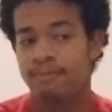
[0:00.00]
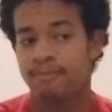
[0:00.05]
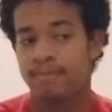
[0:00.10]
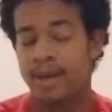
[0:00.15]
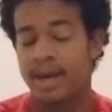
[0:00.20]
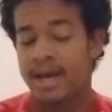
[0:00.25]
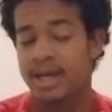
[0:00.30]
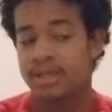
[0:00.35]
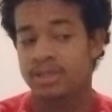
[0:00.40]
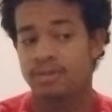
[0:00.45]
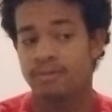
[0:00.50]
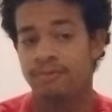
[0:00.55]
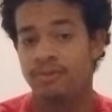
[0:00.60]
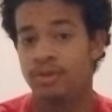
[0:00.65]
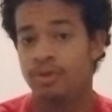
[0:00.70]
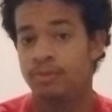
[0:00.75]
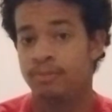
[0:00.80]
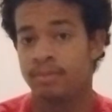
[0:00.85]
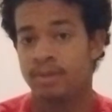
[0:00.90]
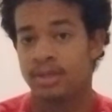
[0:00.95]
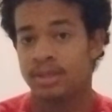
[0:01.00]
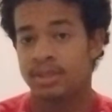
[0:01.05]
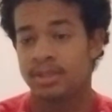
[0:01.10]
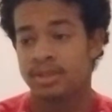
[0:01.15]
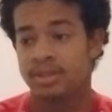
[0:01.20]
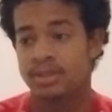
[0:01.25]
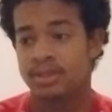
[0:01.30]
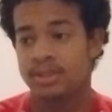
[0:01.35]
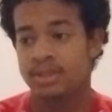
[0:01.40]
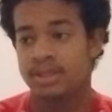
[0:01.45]
past few
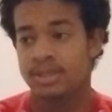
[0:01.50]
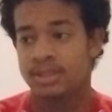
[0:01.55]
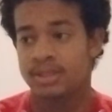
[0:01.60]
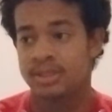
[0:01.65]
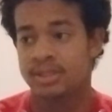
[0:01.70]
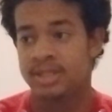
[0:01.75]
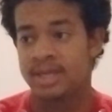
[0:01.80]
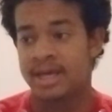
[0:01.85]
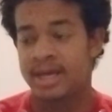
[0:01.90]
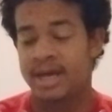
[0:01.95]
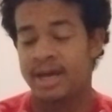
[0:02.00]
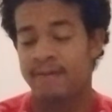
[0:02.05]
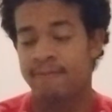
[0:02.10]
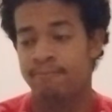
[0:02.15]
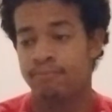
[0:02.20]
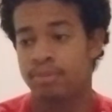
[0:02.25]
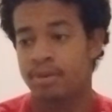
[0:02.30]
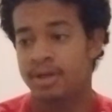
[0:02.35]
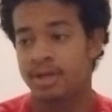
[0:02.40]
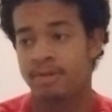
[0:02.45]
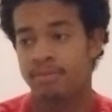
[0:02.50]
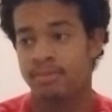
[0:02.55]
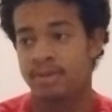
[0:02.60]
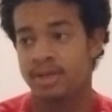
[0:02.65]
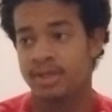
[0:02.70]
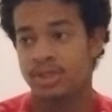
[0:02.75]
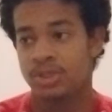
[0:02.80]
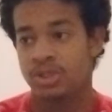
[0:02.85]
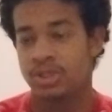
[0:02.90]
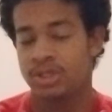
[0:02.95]
months is that I've pretty
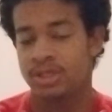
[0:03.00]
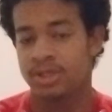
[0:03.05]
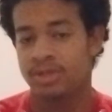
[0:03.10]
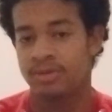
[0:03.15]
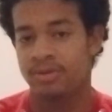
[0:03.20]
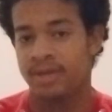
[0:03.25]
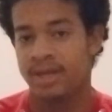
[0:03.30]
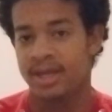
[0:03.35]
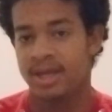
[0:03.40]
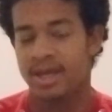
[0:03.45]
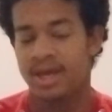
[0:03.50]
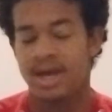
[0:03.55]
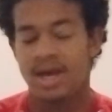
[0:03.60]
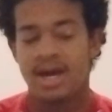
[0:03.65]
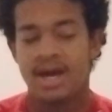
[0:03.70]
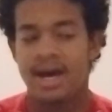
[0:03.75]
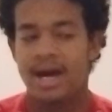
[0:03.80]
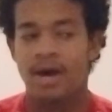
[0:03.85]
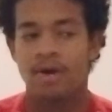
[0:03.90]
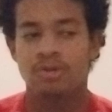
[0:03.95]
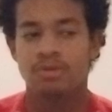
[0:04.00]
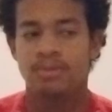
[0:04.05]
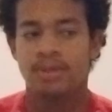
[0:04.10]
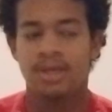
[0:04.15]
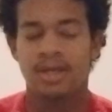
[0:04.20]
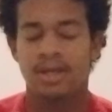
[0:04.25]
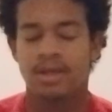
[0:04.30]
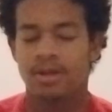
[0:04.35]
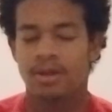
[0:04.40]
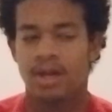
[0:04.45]
much, like, I was
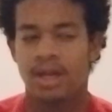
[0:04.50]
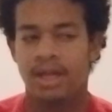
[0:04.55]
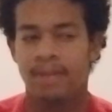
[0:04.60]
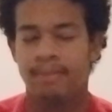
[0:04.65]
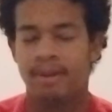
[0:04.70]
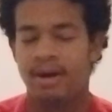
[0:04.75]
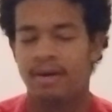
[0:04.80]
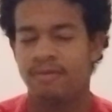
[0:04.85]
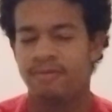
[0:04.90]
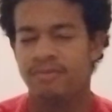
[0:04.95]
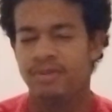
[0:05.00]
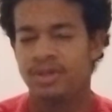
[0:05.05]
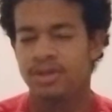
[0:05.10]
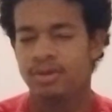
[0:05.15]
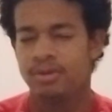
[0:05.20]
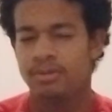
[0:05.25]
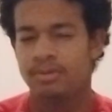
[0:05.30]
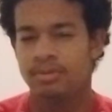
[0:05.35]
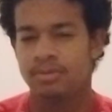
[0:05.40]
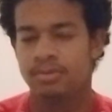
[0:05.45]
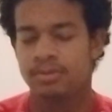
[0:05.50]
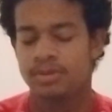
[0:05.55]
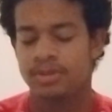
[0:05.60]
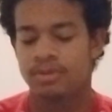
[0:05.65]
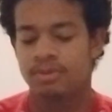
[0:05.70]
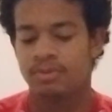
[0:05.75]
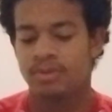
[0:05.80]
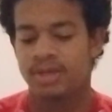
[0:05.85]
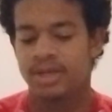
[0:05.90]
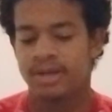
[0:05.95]
making it all about views
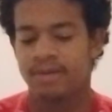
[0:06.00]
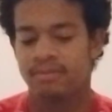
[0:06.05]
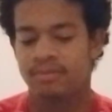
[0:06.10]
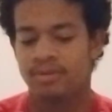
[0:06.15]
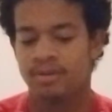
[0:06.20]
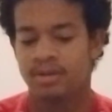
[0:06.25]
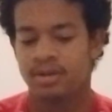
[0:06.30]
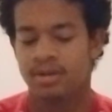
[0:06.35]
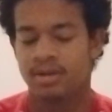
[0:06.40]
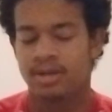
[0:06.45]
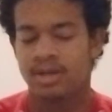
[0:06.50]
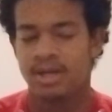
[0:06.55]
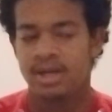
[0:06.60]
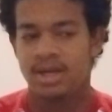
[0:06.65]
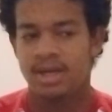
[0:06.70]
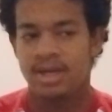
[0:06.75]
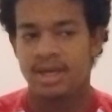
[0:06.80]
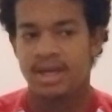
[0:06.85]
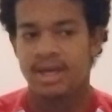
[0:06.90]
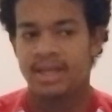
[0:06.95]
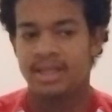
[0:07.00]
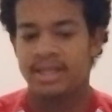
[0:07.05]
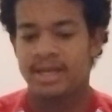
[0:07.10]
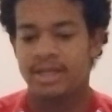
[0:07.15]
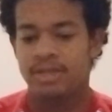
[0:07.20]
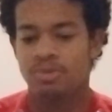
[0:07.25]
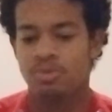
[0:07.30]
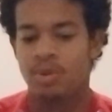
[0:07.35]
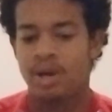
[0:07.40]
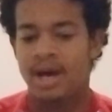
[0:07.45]
and whatever. And
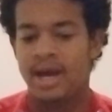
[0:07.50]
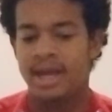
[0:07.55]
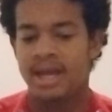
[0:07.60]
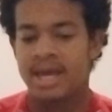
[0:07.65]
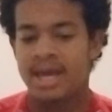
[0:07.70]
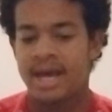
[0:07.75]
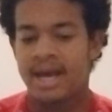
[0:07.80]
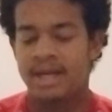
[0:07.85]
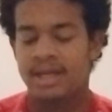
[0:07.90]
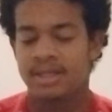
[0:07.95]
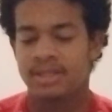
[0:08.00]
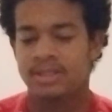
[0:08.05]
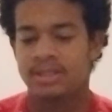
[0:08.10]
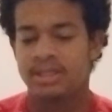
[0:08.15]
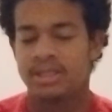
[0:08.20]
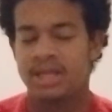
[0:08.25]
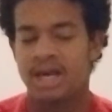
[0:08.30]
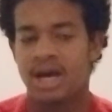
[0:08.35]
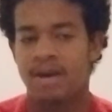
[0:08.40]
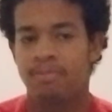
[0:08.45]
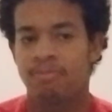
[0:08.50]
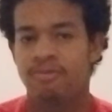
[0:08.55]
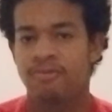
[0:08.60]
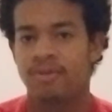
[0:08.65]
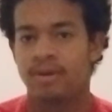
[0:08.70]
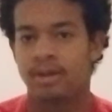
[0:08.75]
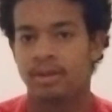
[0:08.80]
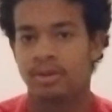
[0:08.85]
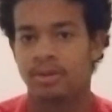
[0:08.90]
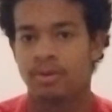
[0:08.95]
that's why I kind of stopped
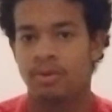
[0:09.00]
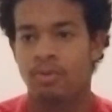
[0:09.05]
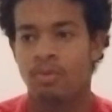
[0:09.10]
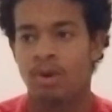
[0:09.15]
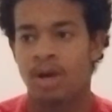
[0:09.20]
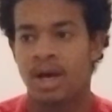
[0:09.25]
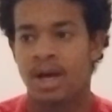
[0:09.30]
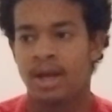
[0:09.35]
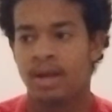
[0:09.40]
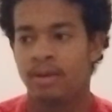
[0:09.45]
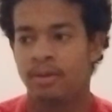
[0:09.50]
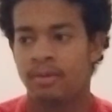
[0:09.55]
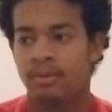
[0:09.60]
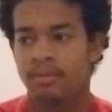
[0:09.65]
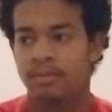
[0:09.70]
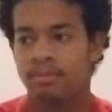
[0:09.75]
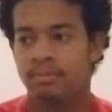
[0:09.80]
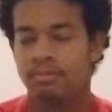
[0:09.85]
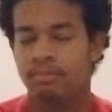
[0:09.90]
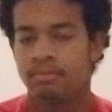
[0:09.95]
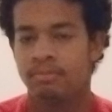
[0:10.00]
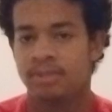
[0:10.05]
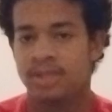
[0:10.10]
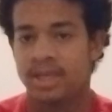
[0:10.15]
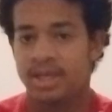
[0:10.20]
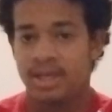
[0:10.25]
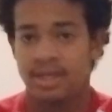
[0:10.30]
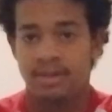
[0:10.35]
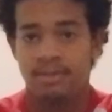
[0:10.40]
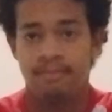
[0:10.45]
for a little while.
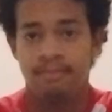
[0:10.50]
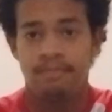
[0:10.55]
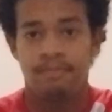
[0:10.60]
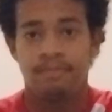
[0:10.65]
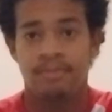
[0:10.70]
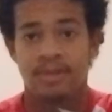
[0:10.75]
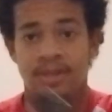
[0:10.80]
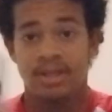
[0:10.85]
Then